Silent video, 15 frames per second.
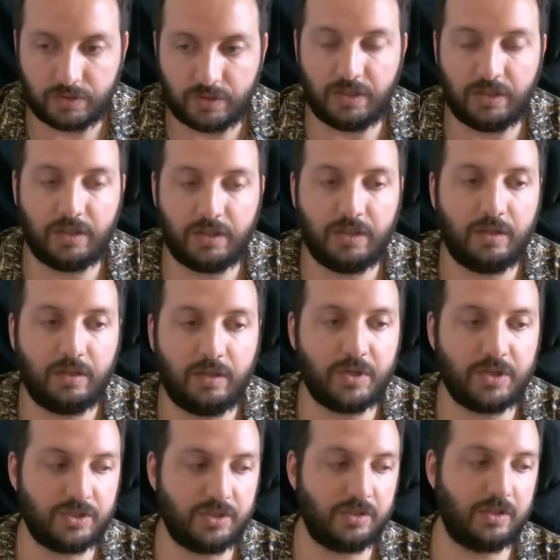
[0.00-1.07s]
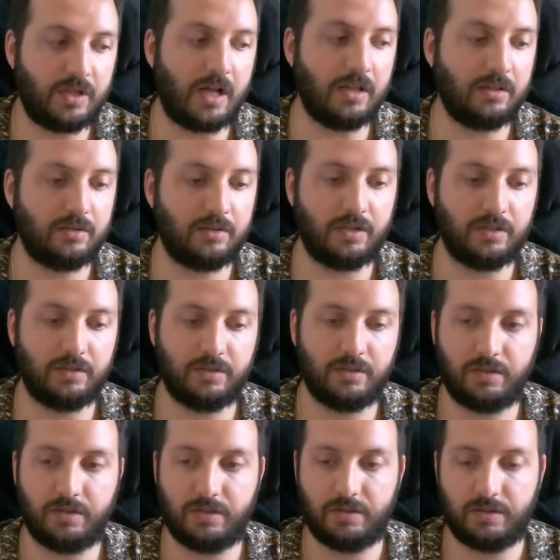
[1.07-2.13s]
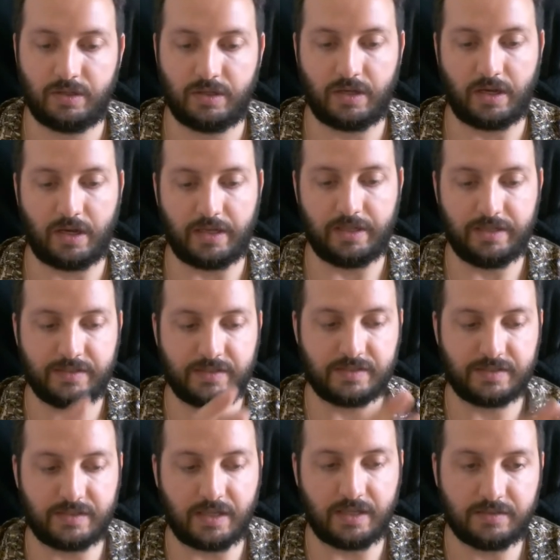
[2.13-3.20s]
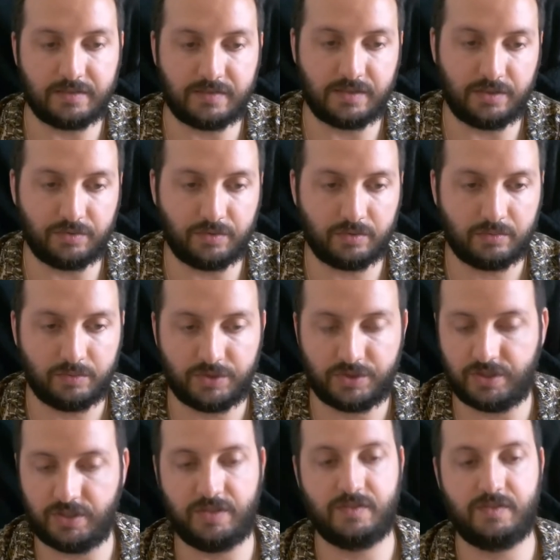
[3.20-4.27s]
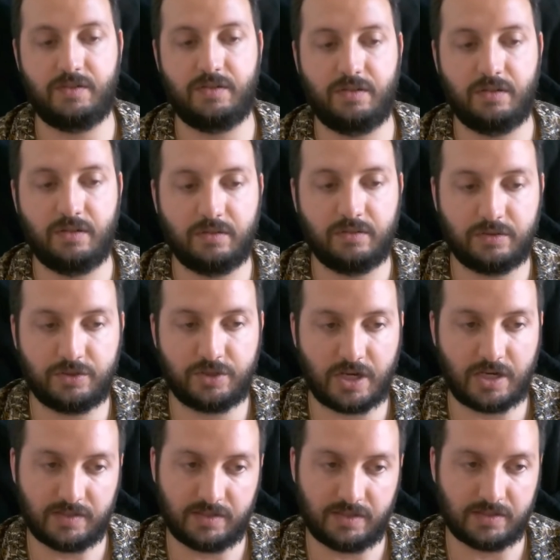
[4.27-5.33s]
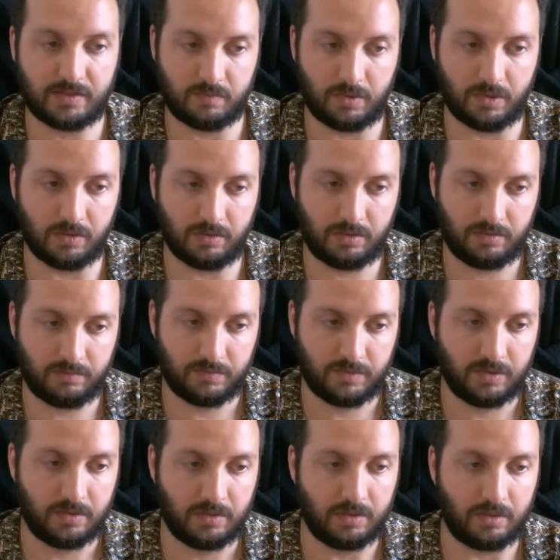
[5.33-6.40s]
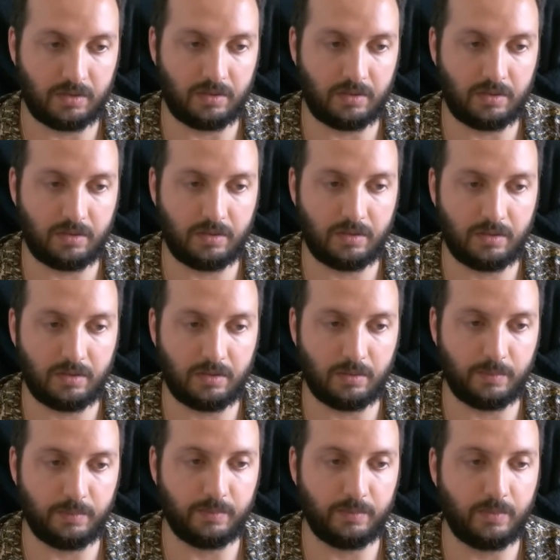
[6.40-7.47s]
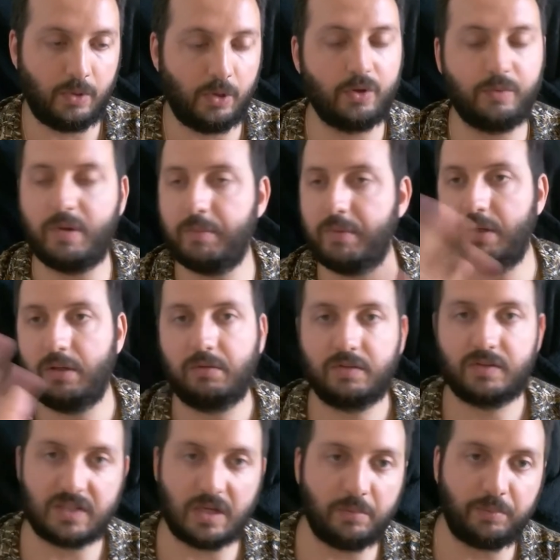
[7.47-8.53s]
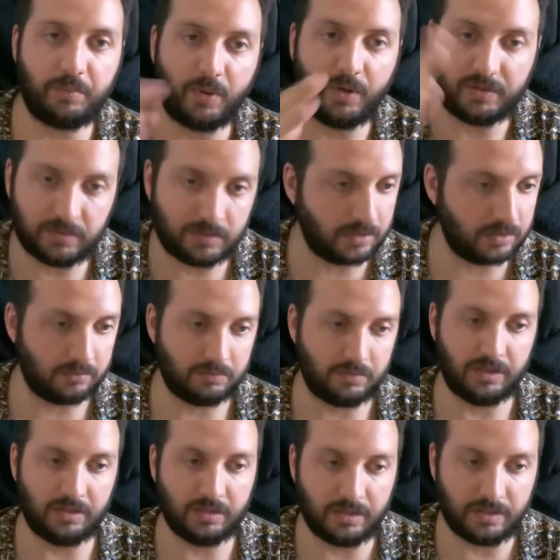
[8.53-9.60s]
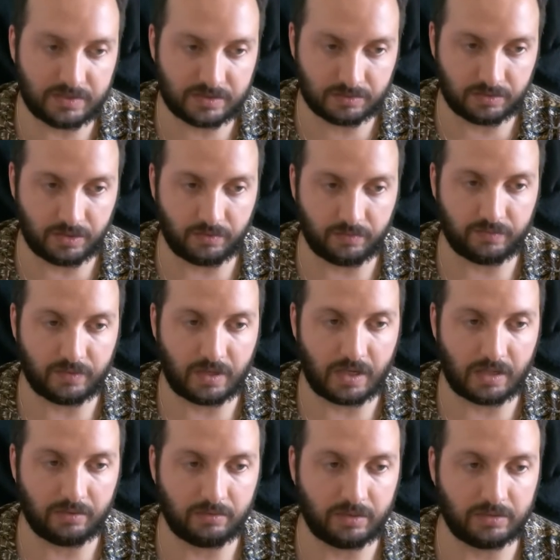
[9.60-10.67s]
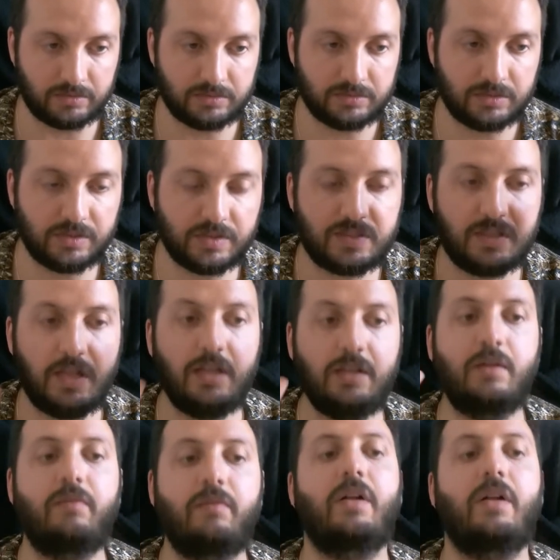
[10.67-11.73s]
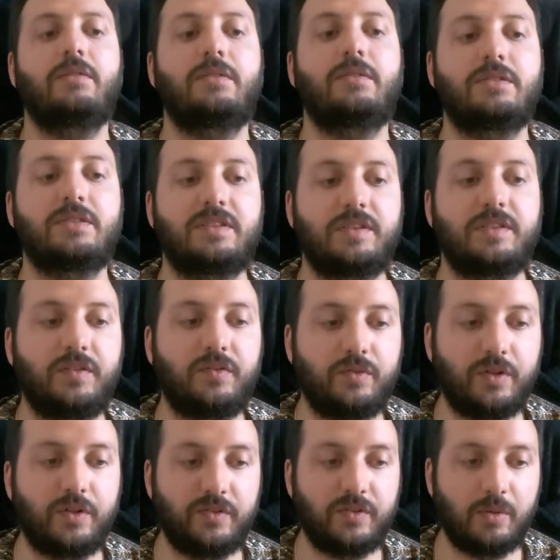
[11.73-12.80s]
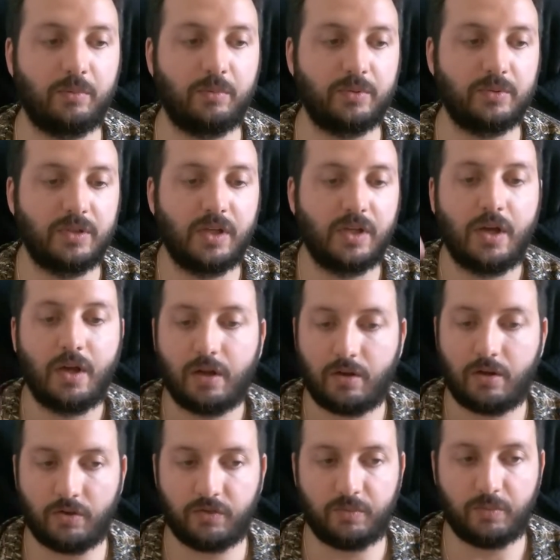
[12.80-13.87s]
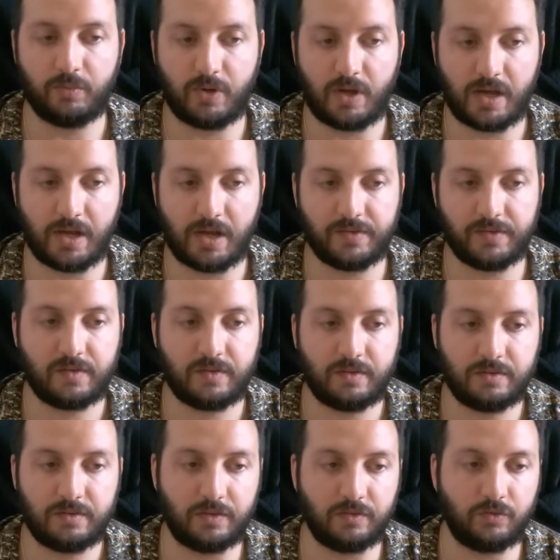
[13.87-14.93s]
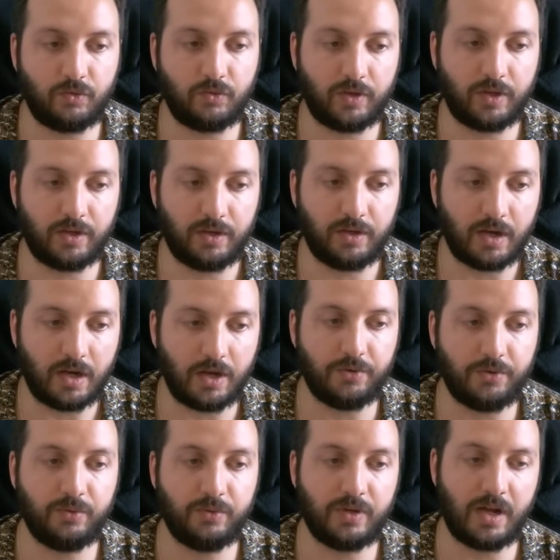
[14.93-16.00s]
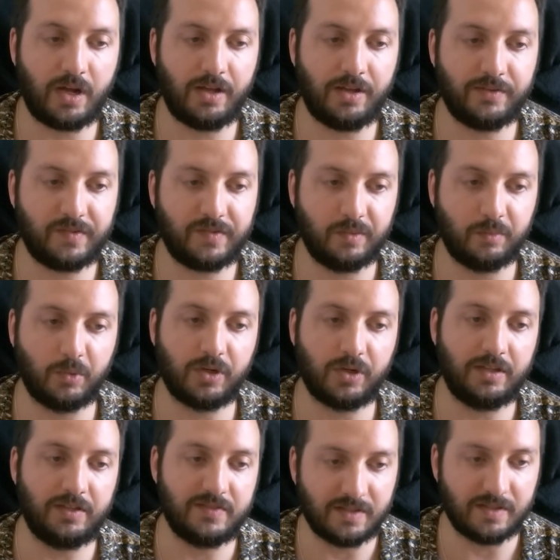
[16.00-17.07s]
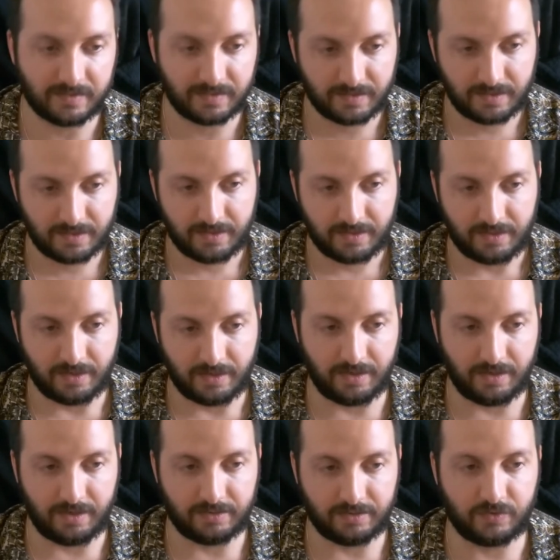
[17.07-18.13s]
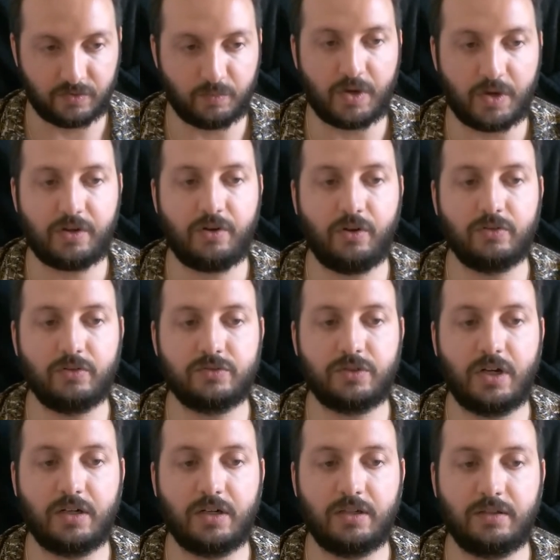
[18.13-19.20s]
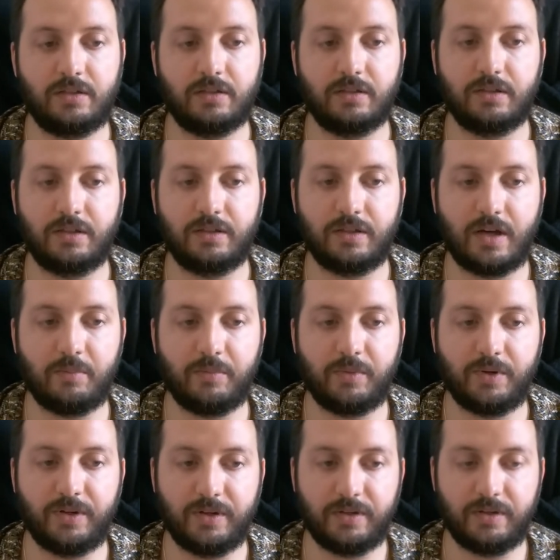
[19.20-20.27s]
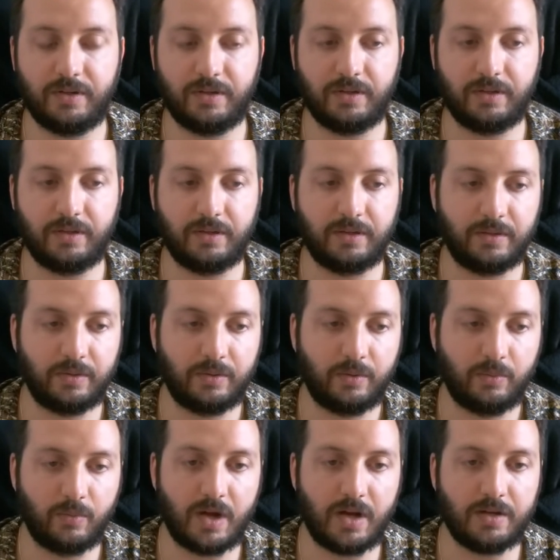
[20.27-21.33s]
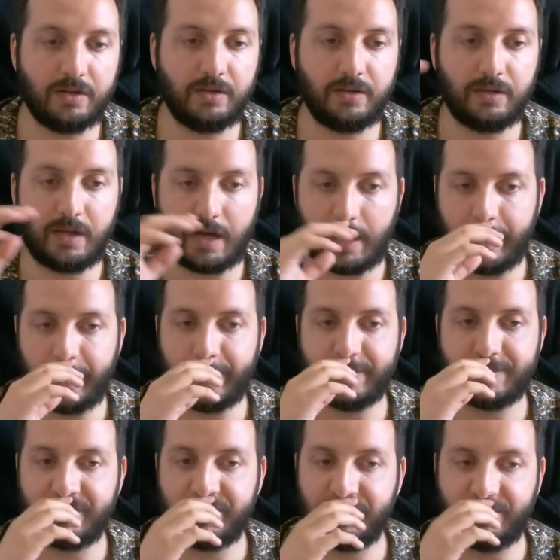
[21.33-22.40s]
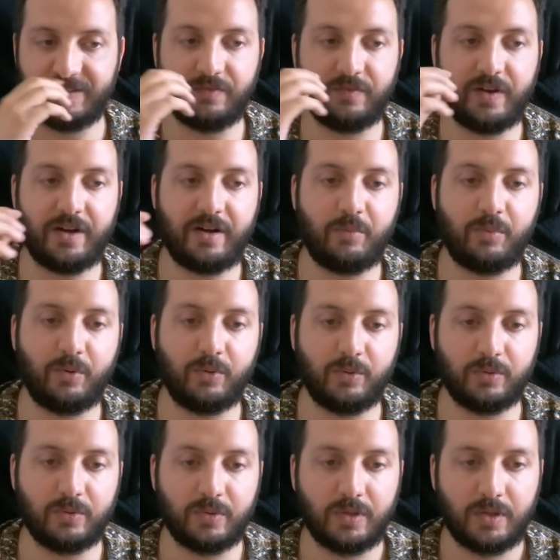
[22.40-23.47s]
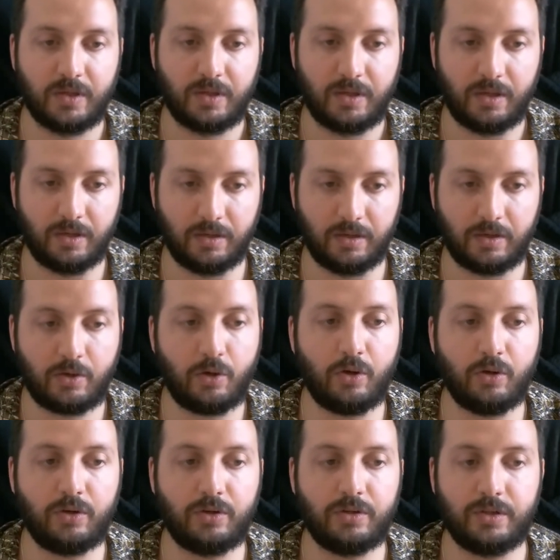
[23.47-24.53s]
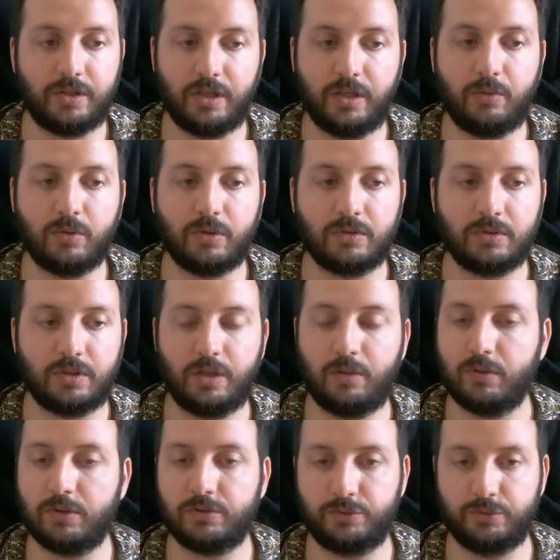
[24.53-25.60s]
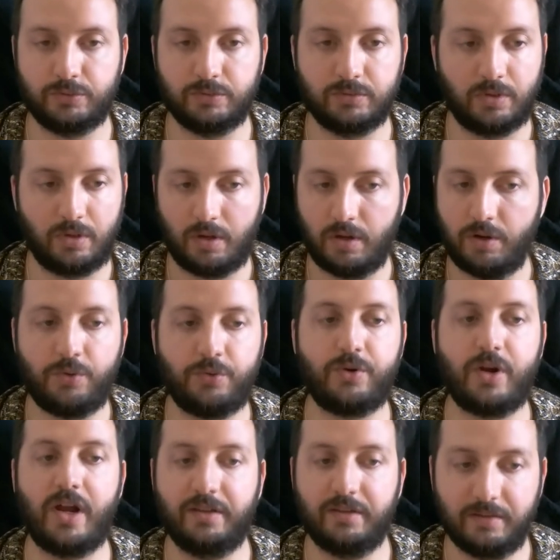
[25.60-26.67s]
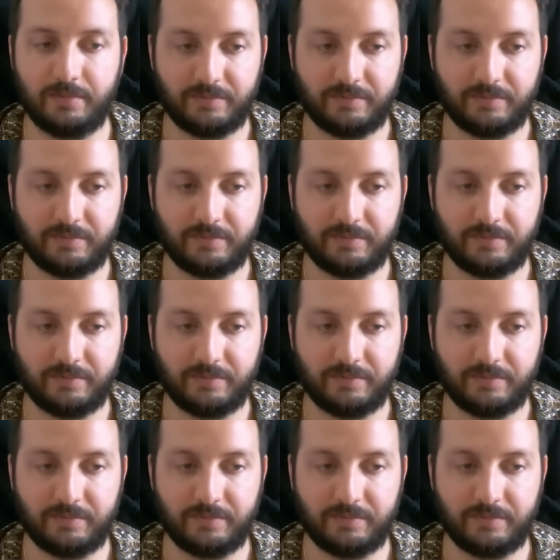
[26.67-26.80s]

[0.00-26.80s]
the imagine Algorand uh, is a state zero, which is a genesis block, um, or maybe some point uh, in the history of Algorand. The state of Algorand says, for example, Cosimo has 10 token, Arun has the Mona Lisa. Uh, the smart contract uh, number one as the, the variable uh, color equal equal to red.